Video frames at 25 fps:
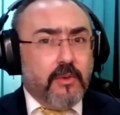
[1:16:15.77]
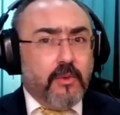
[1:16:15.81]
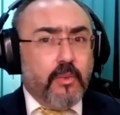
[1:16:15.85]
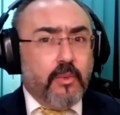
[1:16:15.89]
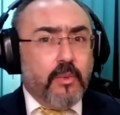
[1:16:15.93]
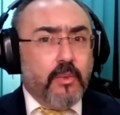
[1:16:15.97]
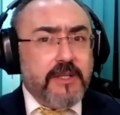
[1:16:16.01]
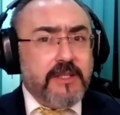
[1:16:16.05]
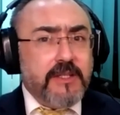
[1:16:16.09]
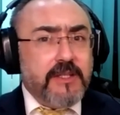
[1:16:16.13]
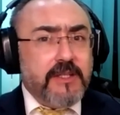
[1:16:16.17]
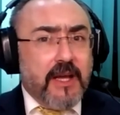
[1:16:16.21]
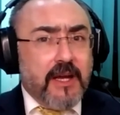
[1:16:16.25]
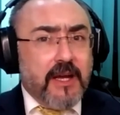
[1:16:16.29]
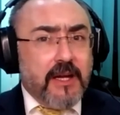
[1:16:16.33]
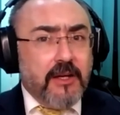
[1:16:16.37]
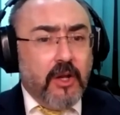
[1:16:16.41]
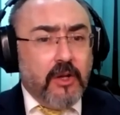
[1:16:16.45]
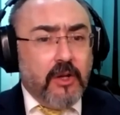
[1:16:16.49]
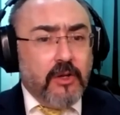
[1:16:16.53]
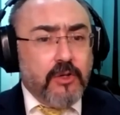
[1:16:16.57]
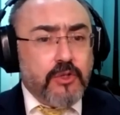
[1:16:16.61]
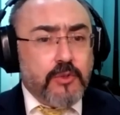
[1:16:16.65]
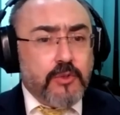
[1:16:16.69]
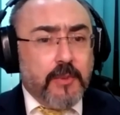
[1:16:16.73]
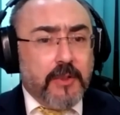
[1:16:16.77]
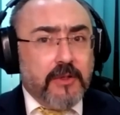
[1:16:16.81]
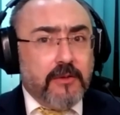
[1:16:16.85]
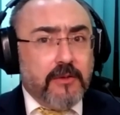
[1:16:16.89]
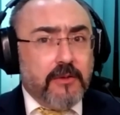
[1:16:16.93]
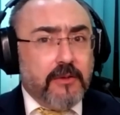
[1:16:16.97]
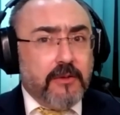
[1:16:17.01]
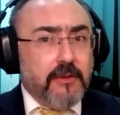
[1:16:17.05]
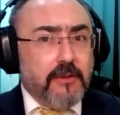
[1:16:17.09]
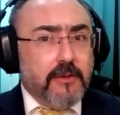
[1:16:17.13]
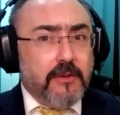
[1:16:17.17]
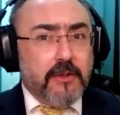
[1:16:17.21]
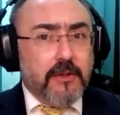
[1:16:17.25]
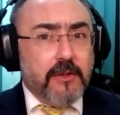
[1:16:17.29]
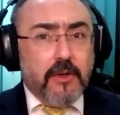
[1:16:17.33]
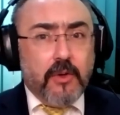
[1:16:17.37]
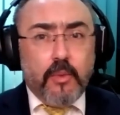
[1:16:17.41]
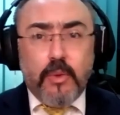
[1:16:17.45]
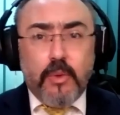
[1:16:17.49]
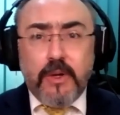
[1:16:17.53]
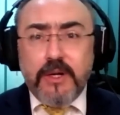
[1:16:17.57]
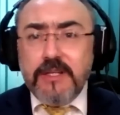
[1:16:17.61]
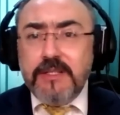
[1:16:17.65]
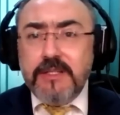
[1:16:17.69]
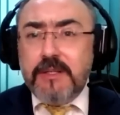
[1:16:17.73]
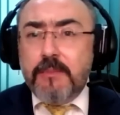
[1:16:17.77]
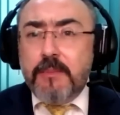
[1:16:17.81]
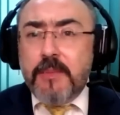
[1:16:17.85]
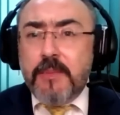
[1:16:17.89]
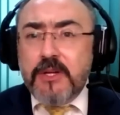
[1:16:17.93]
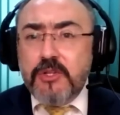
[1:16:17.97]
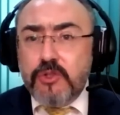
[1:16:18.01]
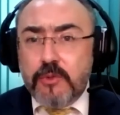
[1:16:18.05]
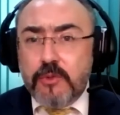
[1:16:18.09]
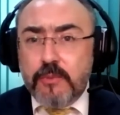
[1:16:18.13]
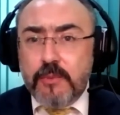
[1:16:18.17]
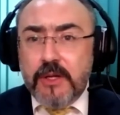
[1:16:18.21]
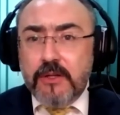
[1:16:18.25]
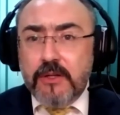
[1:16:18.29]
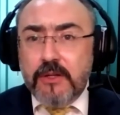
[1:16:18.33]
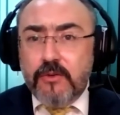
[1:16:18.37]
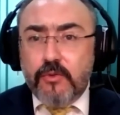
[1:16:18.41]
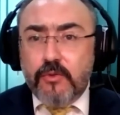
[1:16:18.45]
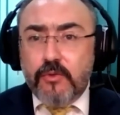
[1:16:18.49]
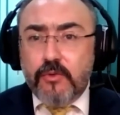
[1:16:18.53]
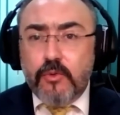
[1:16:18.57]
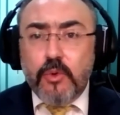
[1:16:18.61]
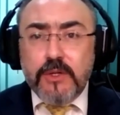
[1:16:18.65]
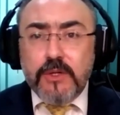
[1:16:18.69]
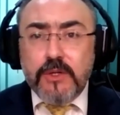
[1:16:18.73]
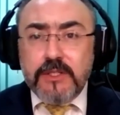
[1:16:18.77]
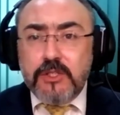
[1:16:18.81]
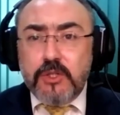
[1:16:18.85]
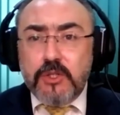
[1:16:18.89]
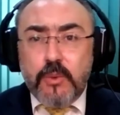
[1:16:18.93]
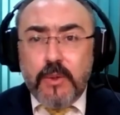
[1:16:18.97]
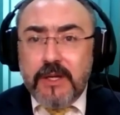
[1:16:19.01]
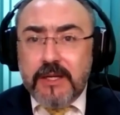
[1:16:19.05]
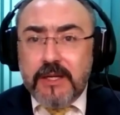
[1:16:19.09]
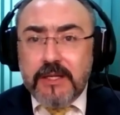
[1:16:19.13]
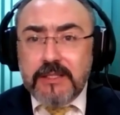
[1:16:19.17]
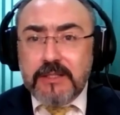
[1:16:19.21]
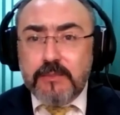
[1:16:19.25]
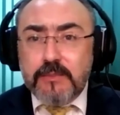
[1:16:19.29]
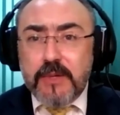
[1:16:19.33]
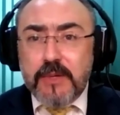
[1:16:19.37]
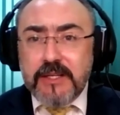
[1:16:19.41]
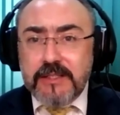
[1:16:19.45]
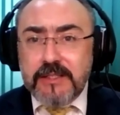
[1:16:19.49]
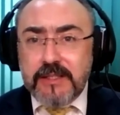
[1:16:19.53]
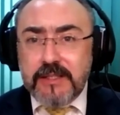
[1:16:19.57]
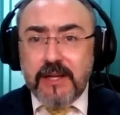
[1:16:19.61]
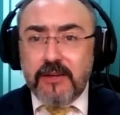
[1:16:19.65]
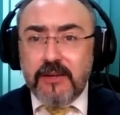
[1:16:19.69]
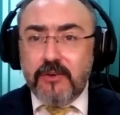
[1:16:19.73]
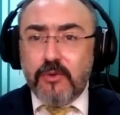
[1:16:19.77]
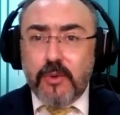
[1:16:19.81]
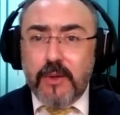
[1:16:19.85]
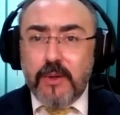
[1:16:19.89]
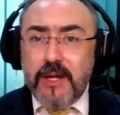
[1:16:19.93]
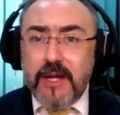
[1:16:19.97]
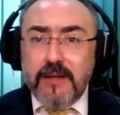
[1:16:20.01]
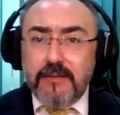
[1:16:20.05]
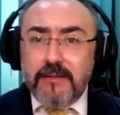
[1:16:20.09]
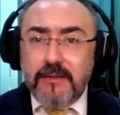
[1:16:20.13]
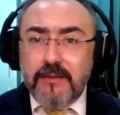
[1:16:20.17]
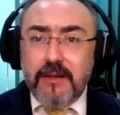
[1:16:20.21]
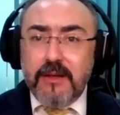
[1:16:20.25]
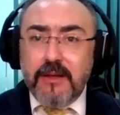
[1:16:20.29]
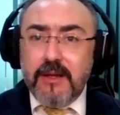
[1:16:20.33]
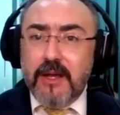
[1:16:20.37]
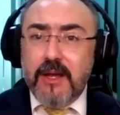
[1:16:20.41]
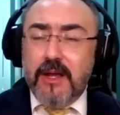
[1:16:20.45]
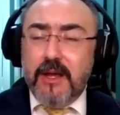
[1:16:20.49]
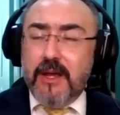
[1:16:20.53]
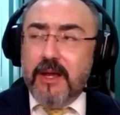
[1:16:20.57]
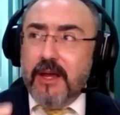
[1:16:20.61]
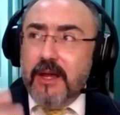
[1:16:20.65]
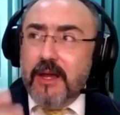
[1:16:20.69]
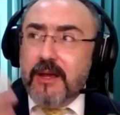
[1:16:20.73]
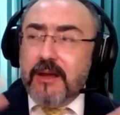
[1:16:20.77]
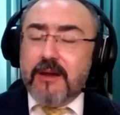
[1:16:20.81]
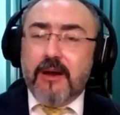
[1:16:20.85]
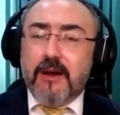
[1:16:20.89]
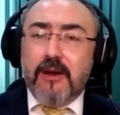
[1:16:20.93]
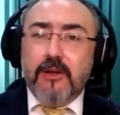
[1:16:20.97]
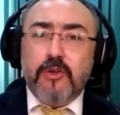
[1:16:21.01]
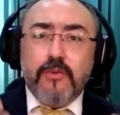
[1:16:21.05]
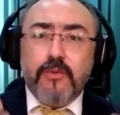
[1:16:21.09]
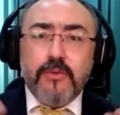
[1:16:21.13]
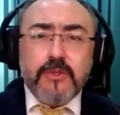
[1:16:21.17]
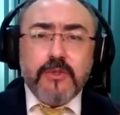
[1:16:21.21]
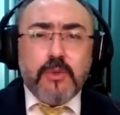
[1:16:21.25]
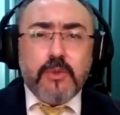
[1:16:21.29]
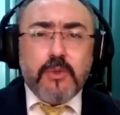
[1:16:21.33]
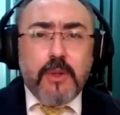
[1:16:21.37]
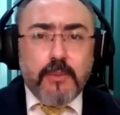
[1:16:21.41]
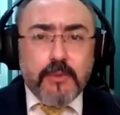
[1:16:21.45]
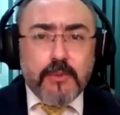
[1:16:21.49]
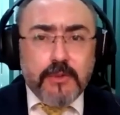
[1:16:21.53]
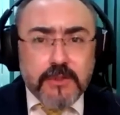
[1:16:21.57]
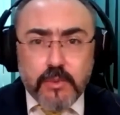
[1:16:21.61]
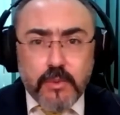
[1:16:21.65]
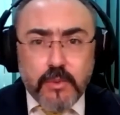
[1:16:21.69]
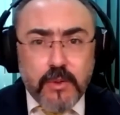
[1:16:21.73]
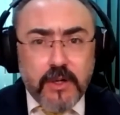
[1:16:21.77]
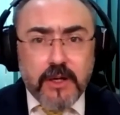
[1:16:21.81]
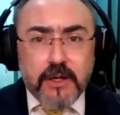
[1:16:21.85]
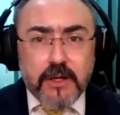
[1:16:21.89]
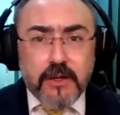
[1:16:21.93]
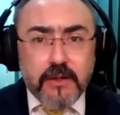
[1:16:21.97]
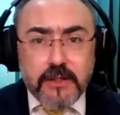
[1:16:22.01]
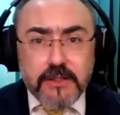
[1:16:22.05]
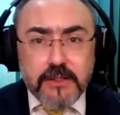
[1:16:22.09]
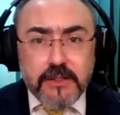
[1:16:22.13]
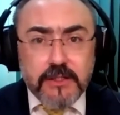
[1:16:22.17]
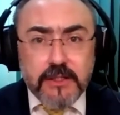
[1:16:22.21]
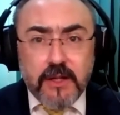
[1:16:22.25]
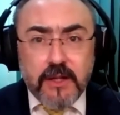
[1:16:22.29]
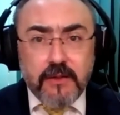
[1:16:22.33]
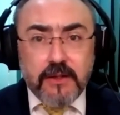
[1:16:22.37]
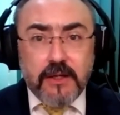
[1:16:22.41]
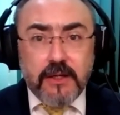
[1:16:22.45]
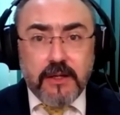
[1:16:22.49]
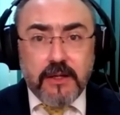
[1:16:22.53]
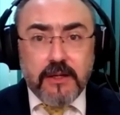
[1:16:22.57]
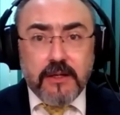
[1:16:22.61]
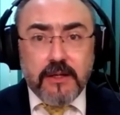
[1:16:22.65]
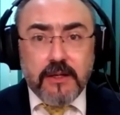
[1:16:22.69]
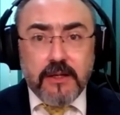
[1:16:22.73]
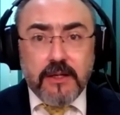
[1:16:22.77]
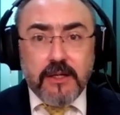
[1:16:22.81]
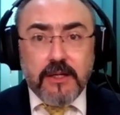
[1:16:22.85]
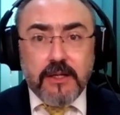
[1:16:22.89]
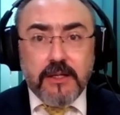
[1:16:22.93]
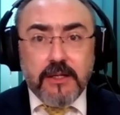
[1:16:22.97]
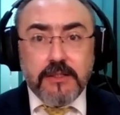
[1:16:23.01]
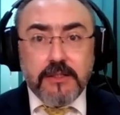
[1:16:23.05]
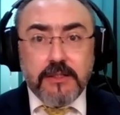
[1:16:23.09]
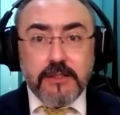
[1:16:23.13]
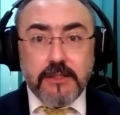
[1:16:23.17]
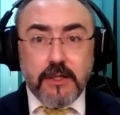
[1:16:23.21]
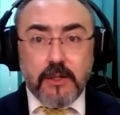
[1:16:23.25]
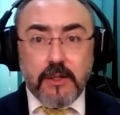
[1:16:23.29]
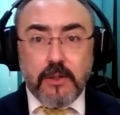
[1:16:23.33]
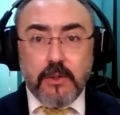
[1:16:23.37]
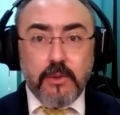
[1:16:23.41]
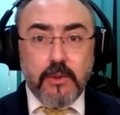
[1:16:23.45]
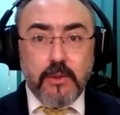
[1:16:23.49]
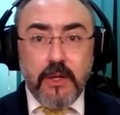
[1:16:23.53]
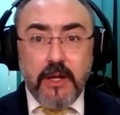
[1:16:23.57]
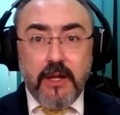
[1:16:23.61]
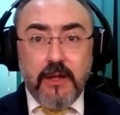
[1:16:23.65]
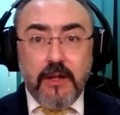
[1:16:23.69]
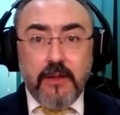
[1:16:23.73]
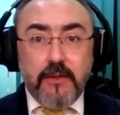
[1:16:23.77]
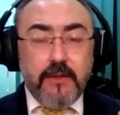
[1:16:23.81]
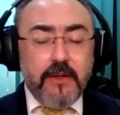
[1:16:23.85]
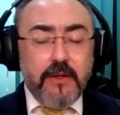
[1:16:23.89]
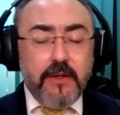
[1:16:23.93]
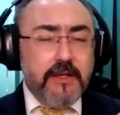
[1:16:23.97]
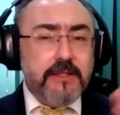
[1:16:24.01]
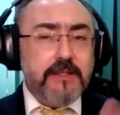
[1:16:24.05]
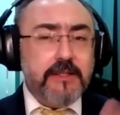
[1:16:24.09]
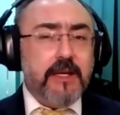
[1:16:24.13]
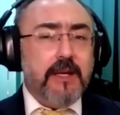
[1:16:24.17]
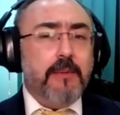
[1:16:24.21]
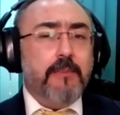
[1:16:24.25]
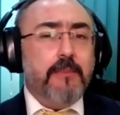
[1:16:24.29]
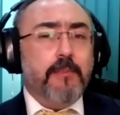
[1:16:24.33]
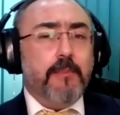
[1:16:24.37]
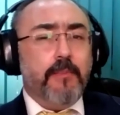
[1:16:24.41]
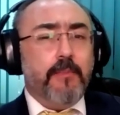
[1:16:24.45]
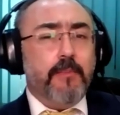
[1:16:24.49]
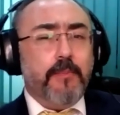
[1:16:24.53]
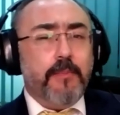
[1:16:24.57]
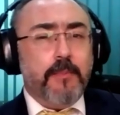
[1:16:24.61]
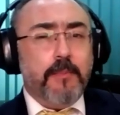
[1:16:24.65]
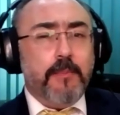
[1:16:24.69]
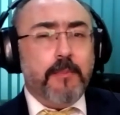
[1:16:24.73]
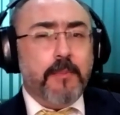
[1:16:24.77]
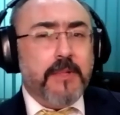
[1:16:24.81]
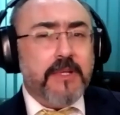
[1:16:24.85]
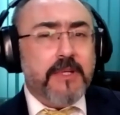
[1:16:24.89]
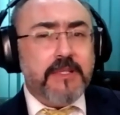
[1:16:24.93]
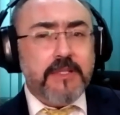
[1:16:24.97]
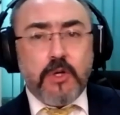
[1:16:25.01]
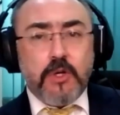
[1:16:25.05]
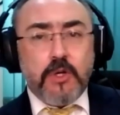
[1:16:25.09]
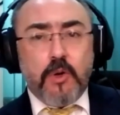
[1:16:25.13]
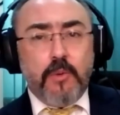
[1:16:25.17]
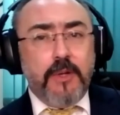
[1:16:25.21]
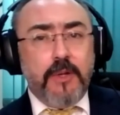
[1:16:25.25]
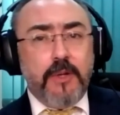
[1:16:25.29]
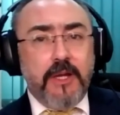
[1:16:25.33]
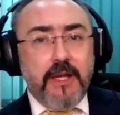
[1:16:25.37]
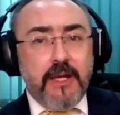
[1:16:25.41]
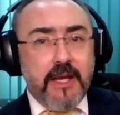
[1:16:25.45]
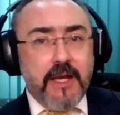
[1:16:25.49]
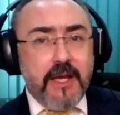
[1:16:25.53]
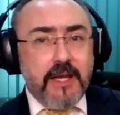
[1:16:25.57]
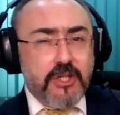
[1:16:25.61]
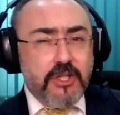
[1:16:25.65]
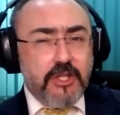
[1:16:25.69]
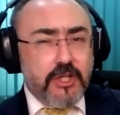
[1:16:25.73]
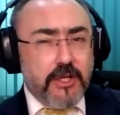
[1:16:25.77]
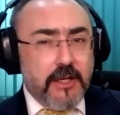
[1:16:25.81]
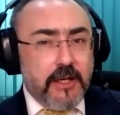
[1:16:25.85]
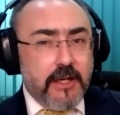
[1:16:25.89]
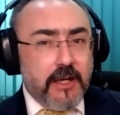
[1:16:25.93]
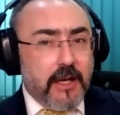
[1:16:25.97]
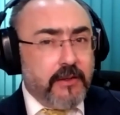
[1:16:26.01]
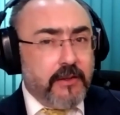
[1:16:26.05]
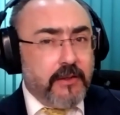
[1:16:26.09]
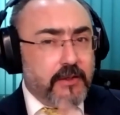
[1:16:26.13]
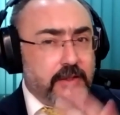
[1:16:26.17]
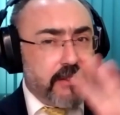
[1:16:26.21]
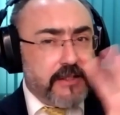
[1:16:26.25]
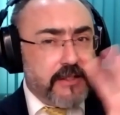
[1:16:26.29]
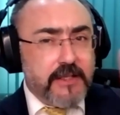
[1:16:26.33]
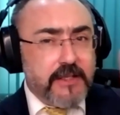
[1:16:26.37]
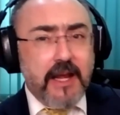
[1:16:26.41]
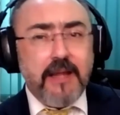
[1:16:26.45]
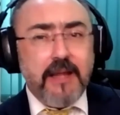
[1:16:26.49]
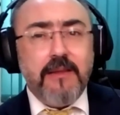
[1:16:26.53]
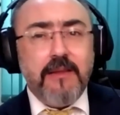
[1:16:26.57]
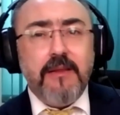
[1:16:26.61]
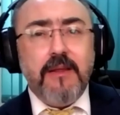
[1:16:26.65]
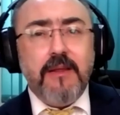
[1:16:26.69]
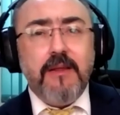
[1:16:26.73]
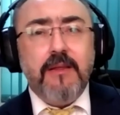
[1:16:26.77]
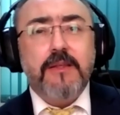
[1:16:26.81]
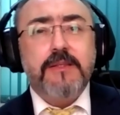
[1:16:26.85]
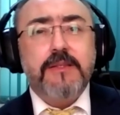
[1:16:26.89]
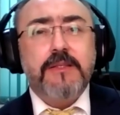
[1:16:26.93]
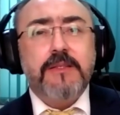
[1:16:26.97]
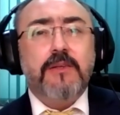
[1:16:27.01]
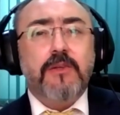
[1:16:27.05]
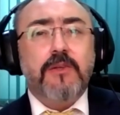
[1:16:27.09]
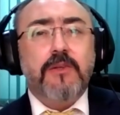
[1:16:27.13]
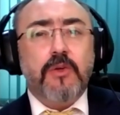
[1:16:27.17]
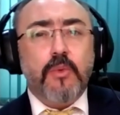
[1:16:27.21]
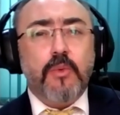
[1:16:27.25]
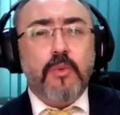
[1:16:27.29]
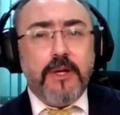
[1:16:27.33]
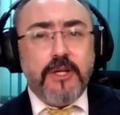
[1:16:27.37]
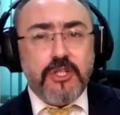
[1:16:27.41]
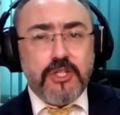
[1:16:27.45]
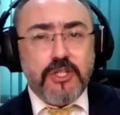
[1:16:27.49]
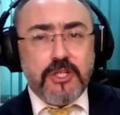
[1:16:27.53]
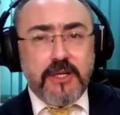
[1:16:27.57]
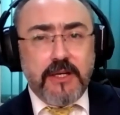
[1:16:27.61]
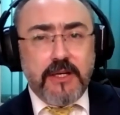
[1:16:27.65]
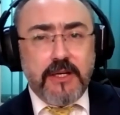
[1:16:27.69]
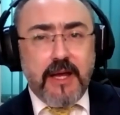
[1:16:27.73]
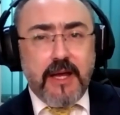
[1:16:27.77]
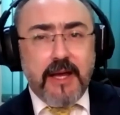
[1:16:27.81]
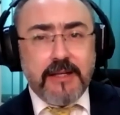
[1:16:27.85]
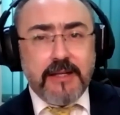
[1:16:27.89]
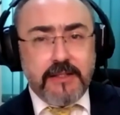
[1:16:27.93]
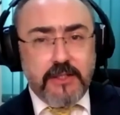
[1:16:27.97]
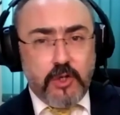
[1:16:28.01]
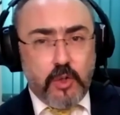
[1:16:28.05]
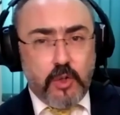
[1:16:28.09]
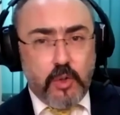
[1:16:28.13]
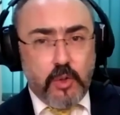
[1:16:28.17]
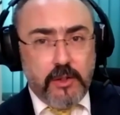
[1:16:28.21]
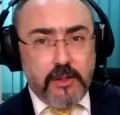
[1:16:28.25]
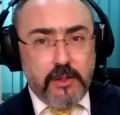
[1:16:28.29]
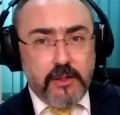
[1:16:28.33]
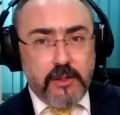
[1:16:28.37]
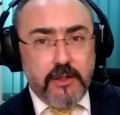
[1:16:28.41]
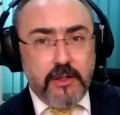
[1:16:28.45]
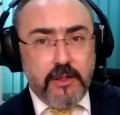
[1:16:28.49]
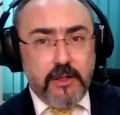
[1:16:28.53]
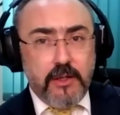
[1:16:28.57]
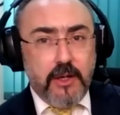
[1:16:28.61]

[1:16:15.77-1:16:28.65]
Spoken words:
Where's the acknowledgement? Where's the measurement? Who is doing his best and creating a kind of scripts? Where? There's nothing. So there's a miscommunication in understanding the situation as a whole.